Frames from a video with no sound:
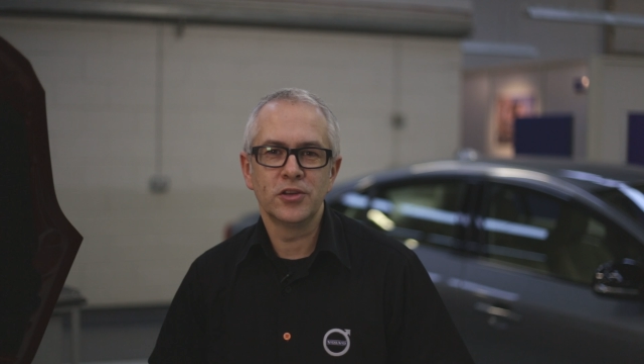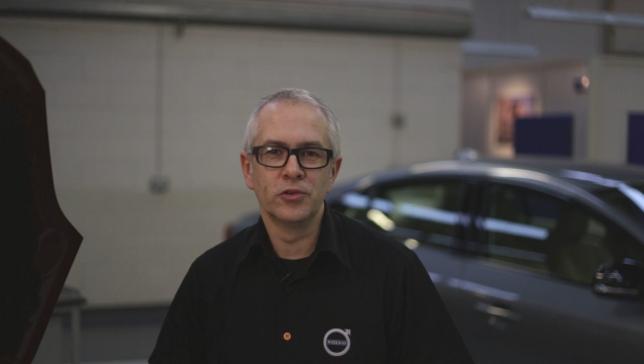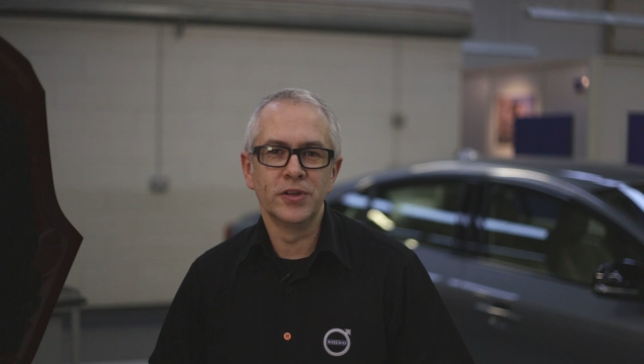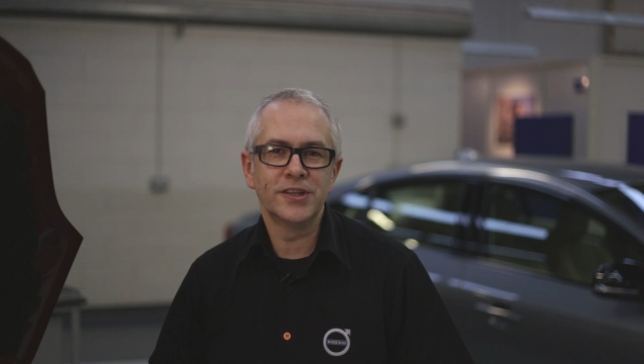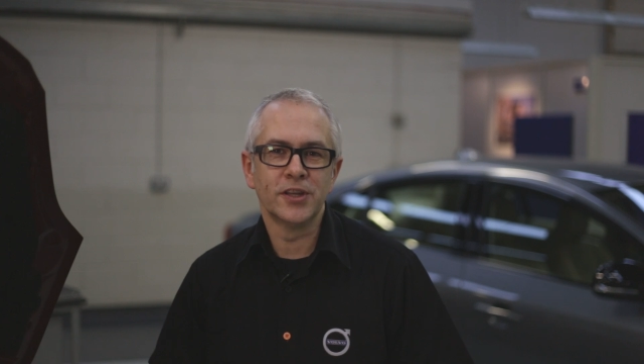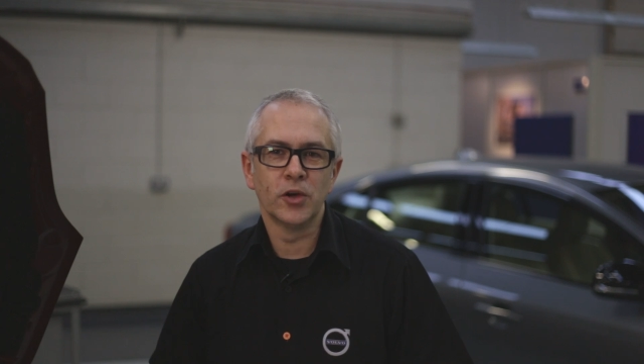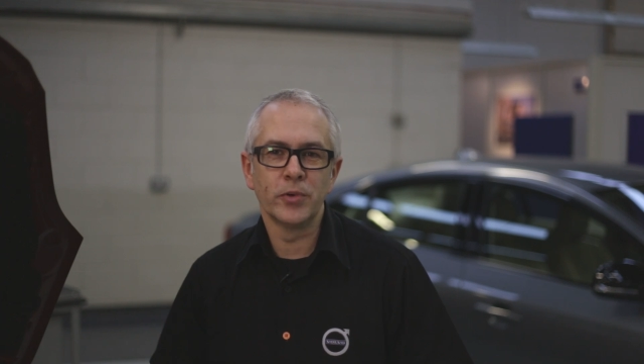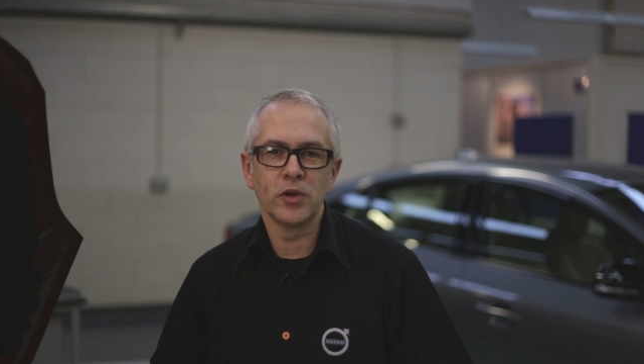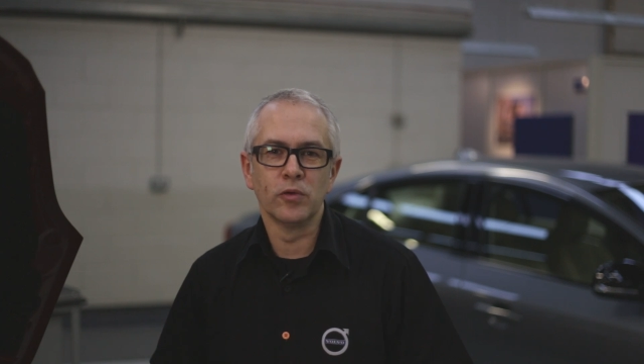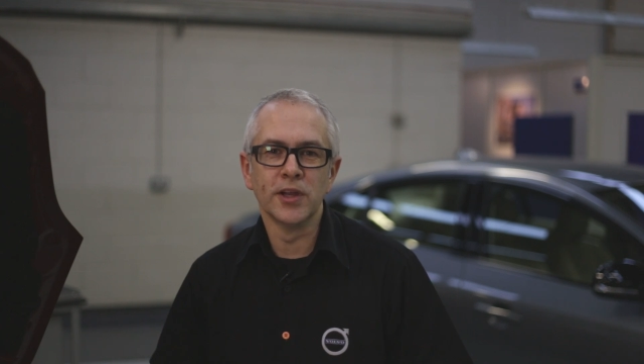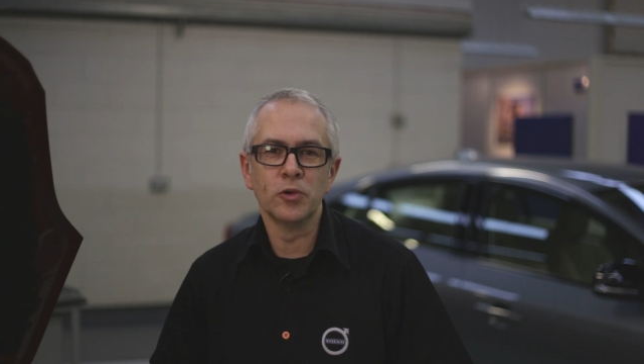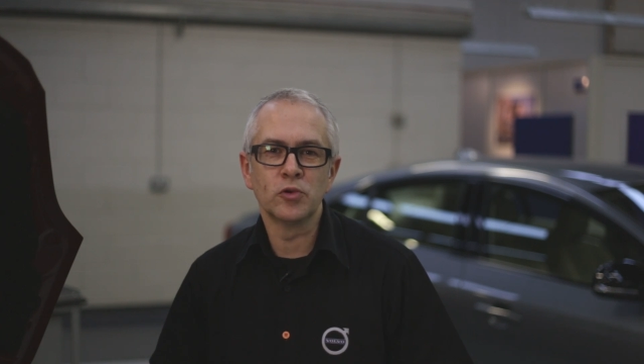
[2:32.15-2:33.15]
you'll need to know
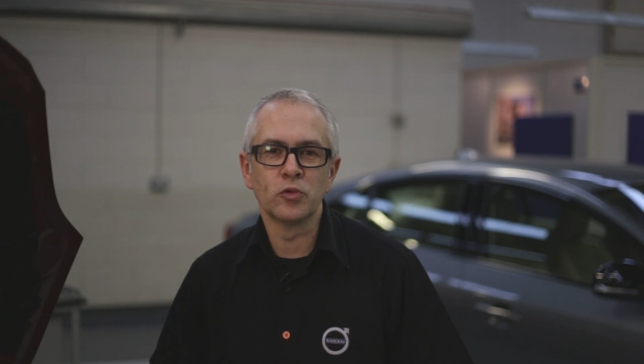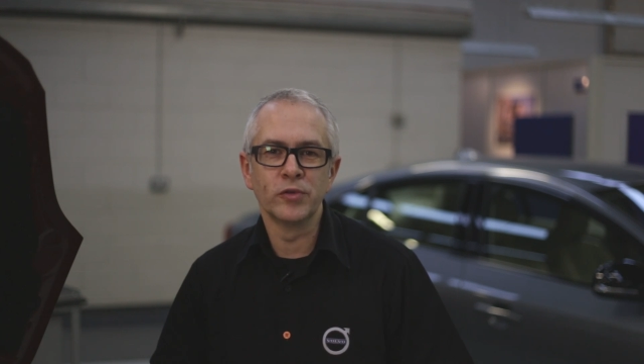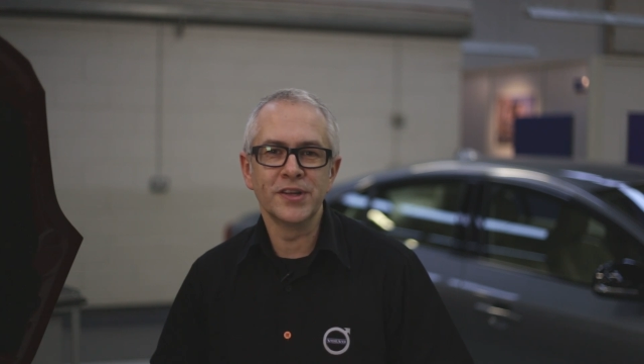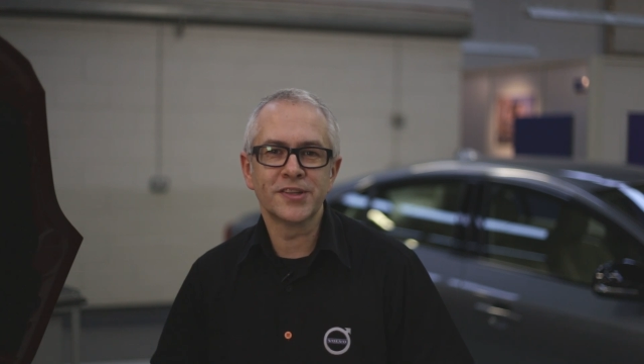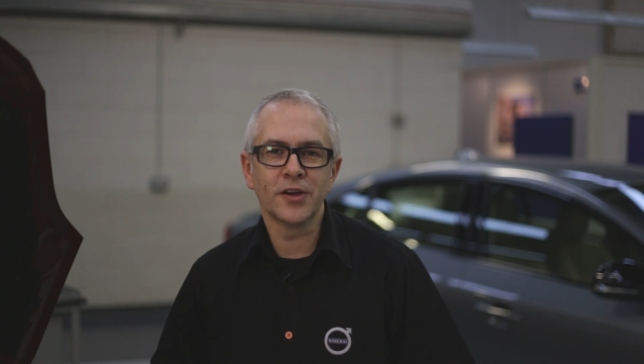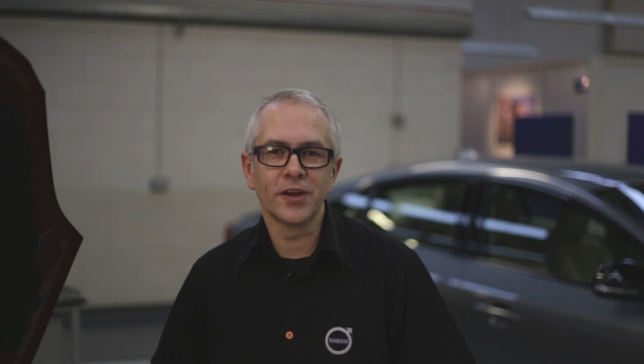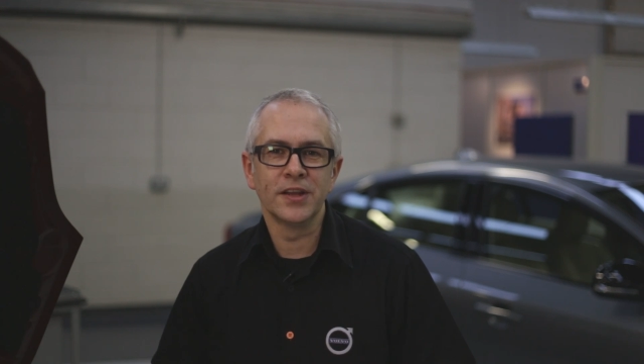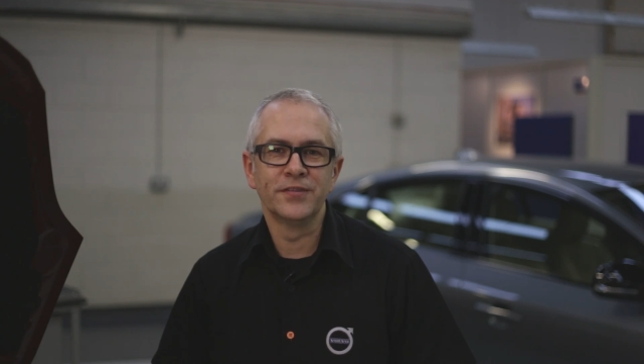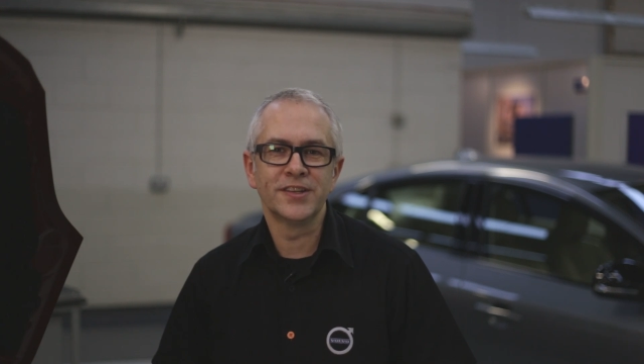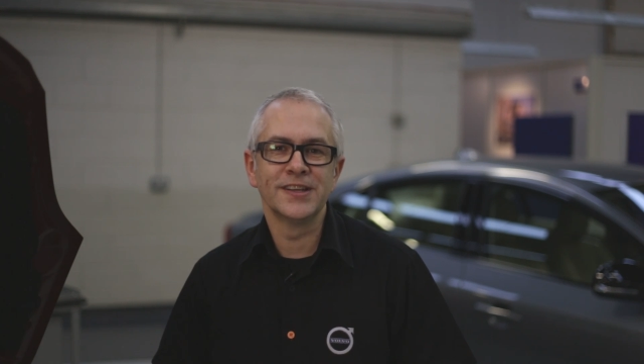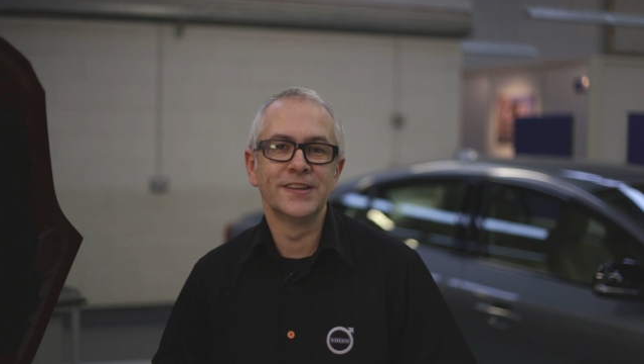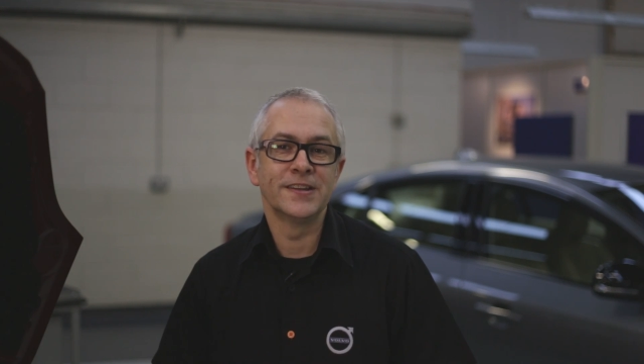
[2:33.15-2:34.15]
where your local
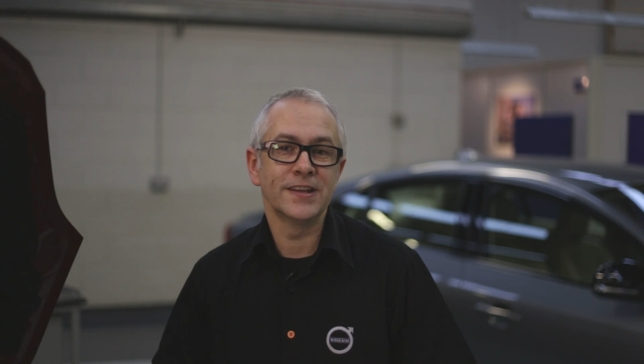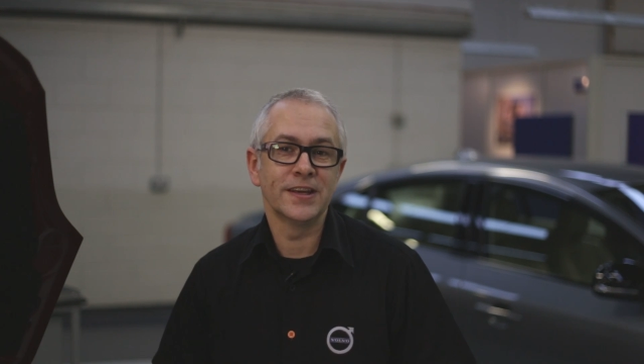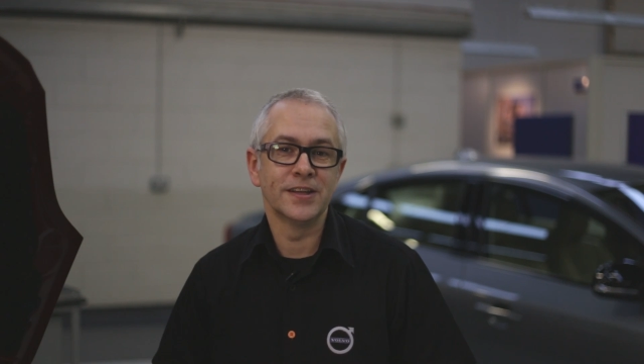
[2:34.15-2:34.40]
recycling facility